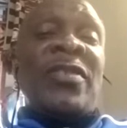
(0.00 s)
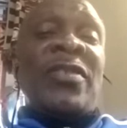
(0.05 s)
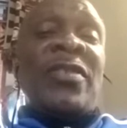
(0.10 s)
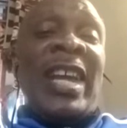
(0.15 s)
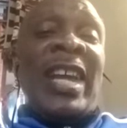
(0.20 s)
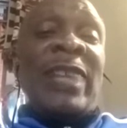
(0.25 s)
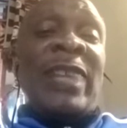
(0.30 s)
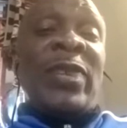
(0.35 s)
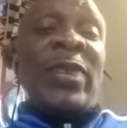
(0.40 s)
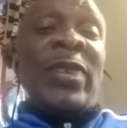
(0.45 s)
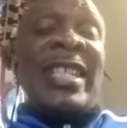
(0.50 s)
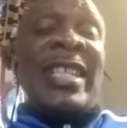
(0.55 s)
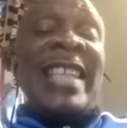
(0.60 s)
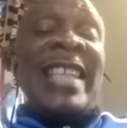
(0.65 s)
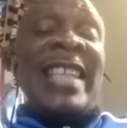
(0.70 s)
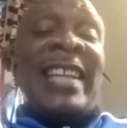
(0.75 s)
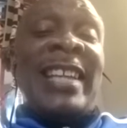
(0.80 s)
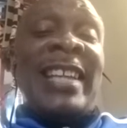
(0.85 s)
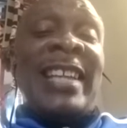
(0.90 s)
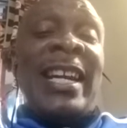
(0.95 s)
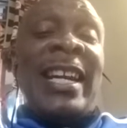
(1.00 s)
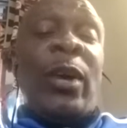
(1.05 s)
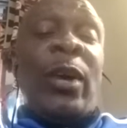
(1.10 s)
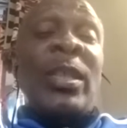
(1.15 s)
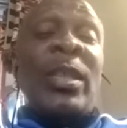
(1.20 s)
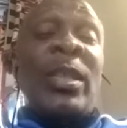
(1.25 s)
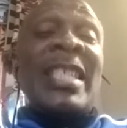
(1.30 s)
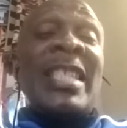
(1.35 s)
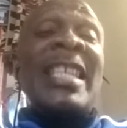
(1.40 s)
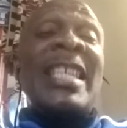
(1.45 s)
Ainsworth, he's actually in our
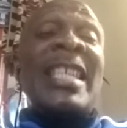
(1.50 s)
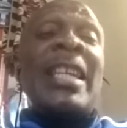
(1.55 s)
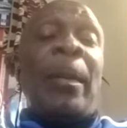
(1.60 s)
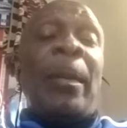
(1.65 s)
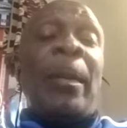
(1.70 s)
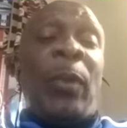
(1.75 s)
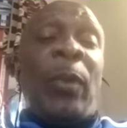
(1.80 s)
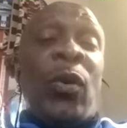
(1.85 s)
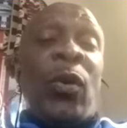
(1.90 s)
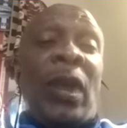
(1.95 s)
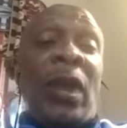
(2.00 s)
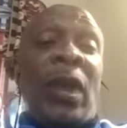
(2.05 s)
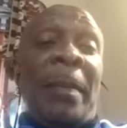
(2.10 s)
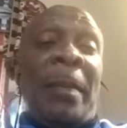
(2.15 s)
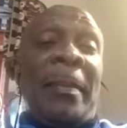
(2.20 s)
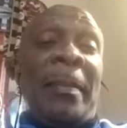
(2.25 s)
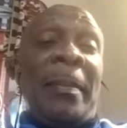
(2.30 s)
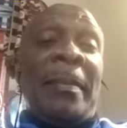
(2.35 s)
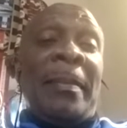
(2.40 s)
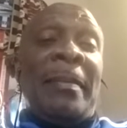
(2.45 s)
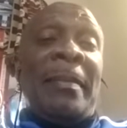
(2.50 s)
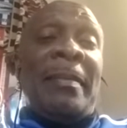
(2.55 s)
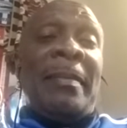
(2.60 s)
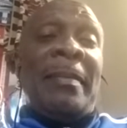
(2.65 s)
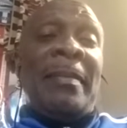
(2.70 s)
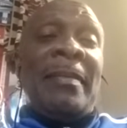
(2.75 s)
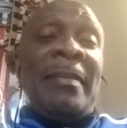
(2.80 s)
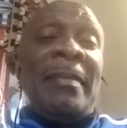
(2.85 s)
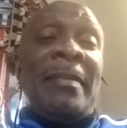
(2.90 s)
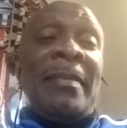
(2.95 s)
senior program.
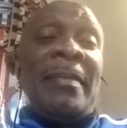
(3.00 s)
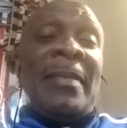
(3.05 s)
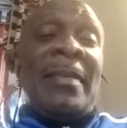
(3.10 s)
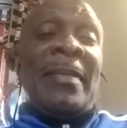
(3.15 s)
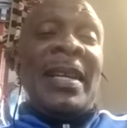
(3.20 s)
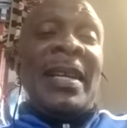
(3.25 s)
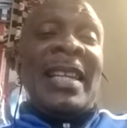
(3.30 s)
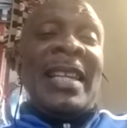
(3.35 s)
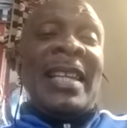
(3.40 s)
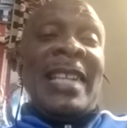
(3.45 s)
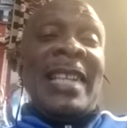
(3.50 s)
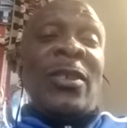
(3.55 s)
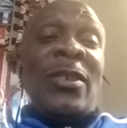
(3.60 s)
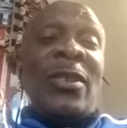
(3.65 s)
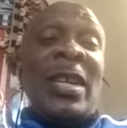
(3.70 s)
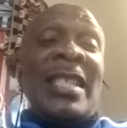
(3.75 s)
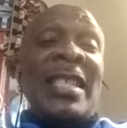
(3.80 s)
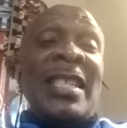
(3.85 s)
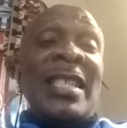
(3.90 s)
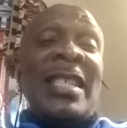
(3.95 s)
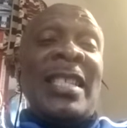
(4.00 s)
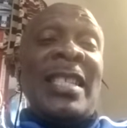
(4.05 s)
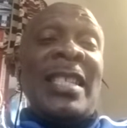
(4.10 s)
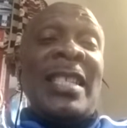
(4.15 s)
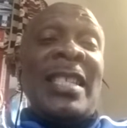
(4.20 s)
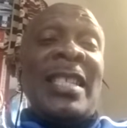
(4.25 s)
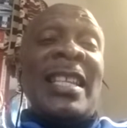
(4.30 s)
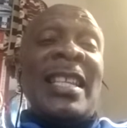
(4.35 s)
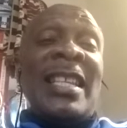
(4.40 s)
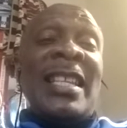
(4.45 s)
That's so he's there
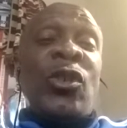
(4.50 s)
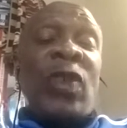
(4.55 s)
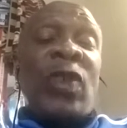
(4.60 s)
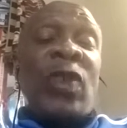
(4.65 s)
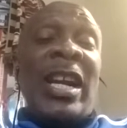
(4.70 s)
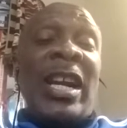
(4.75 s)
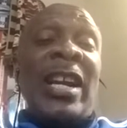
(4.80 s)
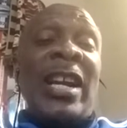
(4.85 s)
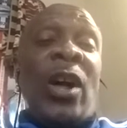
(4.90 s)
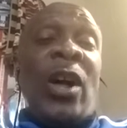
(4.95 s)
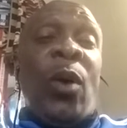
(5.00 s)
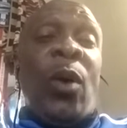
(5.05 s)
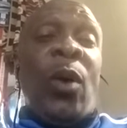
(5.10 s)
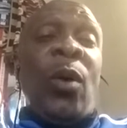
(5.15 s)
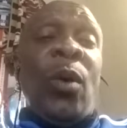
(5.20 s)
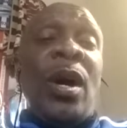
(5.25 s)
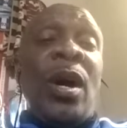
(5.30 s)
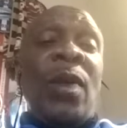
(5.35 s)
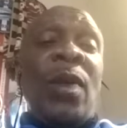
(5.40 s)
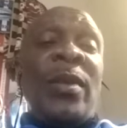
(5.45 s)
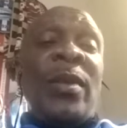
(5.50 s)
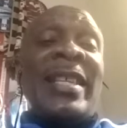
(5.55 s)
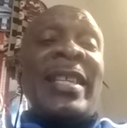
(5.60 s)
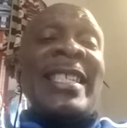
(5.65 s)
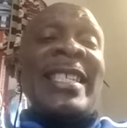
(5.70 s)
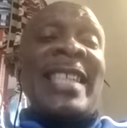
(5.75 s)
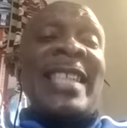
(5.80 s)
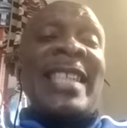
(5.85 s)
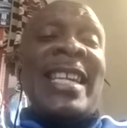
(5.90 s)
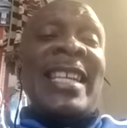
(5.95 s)
training now with the
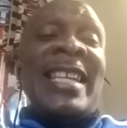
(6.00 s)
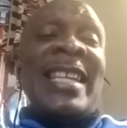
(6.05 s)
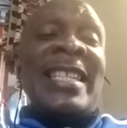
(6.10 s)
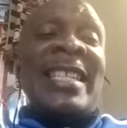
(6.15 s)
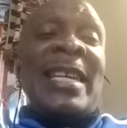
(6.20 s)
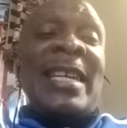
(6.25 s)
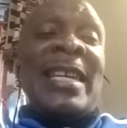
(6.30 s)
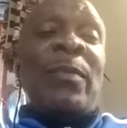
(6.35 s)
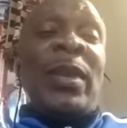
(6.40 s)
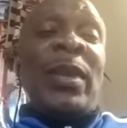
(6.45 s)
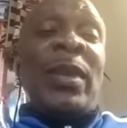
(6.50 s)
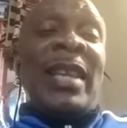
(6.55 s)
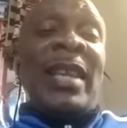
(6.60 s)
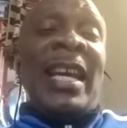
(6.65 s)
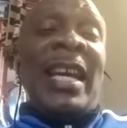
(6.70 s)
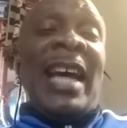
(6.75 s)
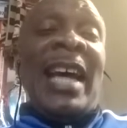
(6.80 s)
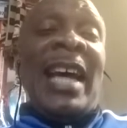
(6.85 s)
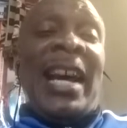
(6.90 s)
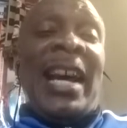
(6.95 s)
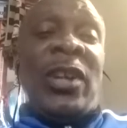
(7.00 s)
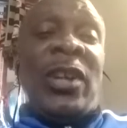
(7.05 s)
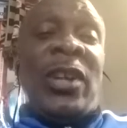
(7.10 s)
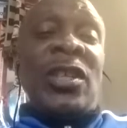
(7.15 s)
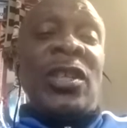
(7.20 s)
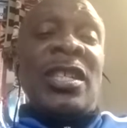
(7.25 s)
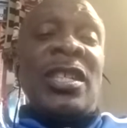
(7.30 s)
senior team with the adults.